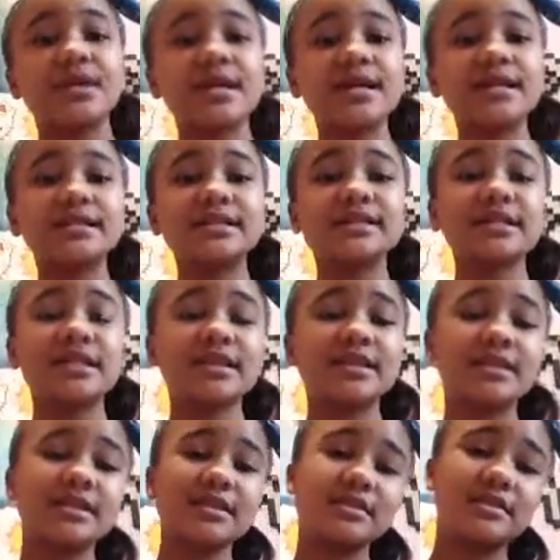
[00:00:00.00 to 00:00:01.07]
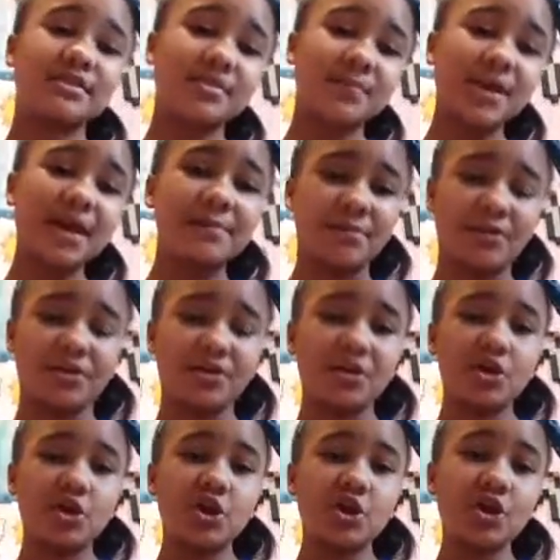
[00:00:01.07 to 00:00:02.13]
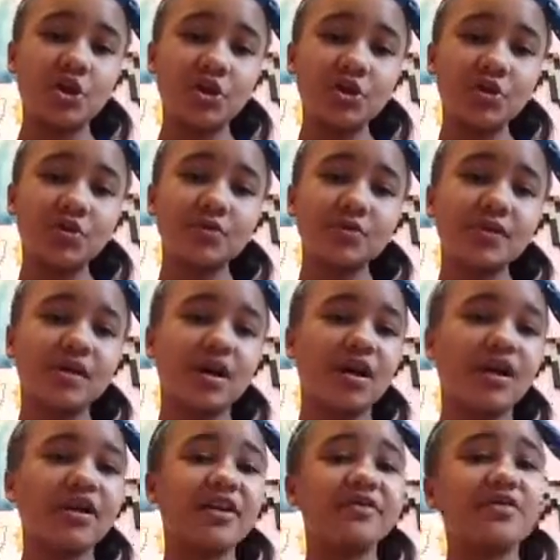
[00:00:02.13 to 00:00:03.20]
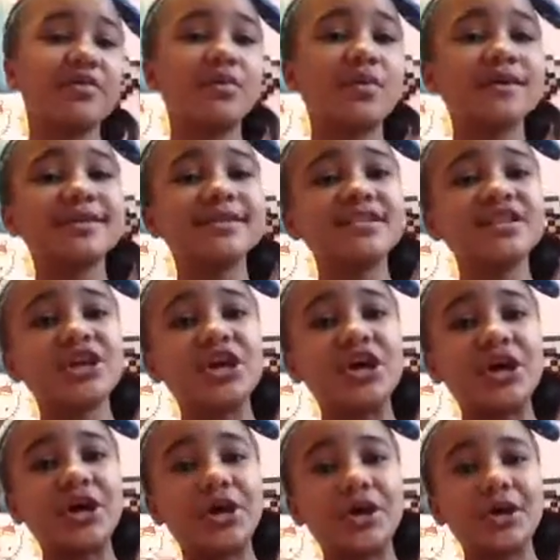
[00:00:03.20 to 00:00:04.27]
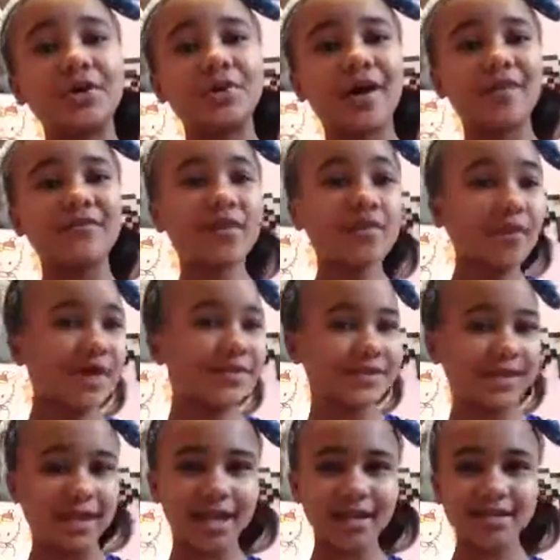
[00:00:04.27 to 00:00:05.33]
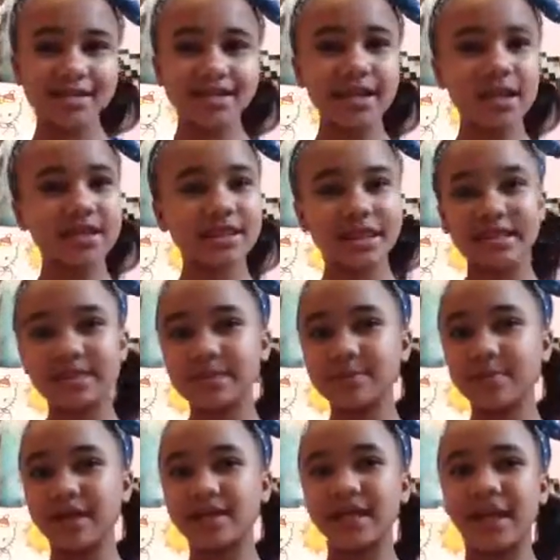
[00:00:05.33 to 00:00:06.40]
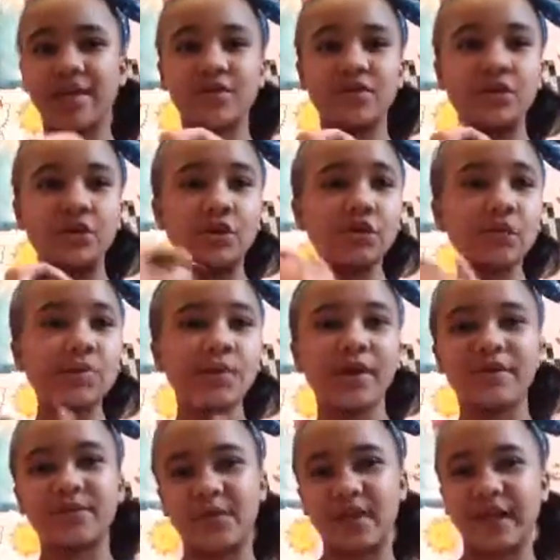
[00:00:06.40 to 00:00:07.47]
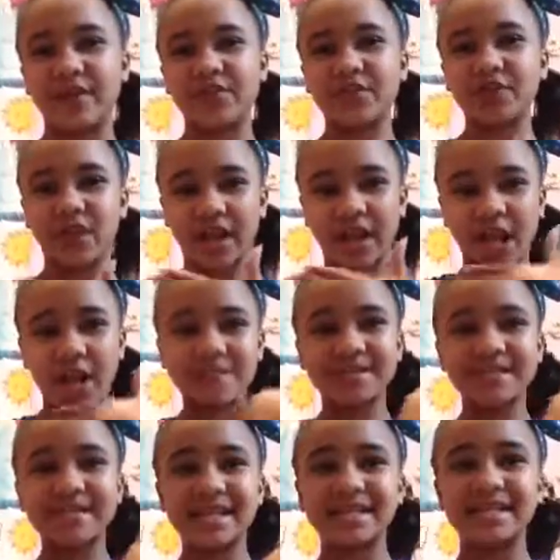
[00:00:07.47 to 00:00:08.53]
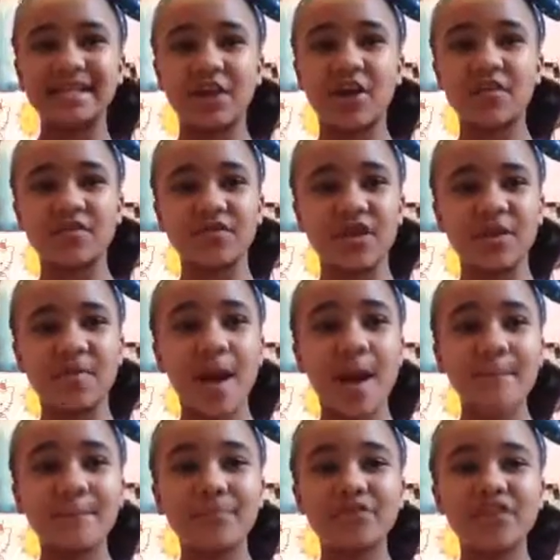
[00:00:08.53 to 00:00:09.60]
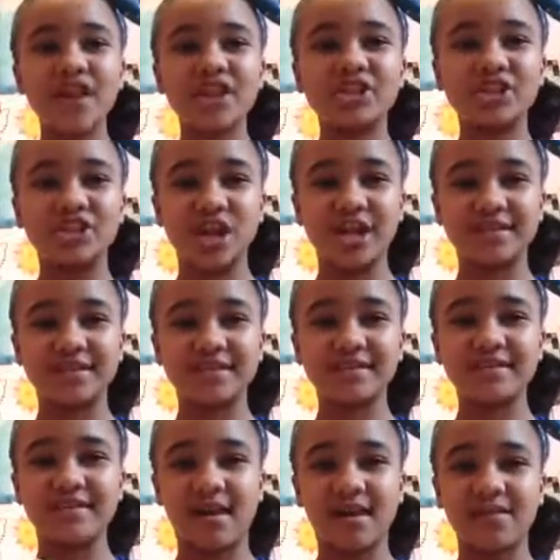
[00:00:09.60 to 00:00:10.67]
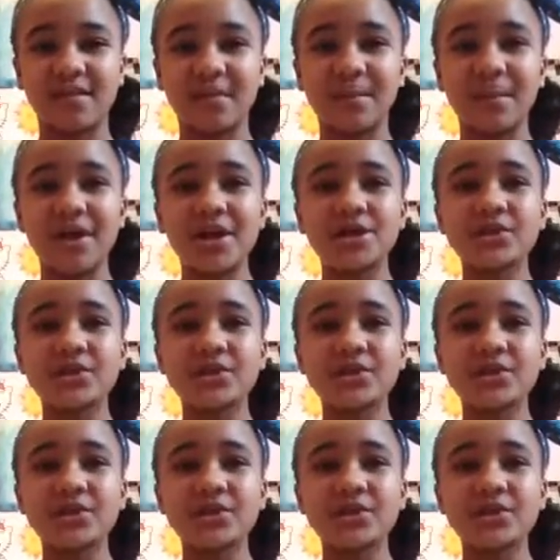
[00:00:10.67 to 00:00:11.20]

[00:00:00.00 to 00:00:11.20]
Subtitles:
It's the people who are the ones who every 5 seconds they seem like they have a new boyfriend and they're like obsessing over them, but they just got them.